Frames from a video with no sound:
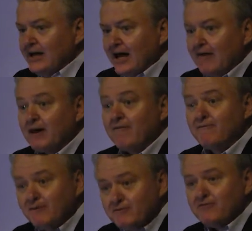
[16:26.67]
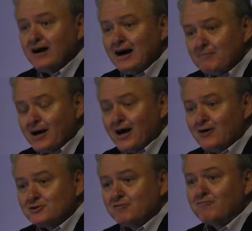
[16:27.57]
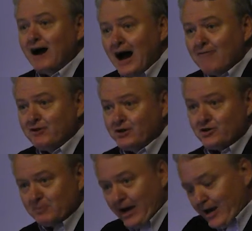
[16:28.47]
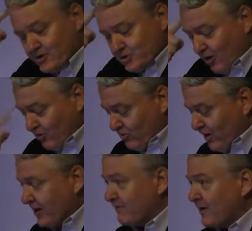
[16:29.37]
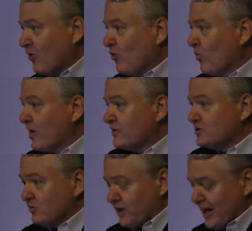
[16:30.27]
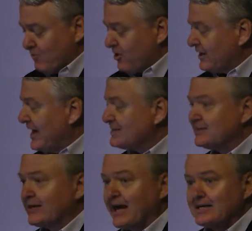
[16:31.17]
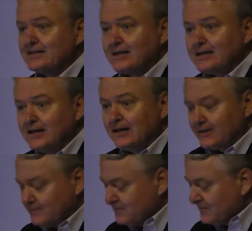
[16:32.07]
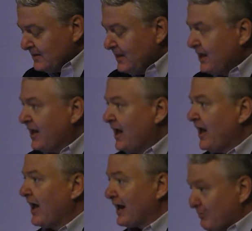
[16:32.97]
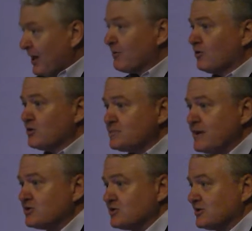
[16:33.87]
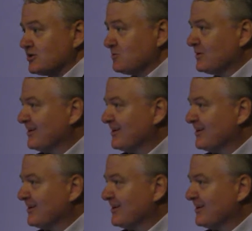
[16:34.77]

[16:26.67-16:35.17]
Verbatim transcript: I've gained 55 pounds in five years. My hair's gone gray. And if I don't wear these little Kmart glasses, I can't see a thing. And I blame it on this pension system.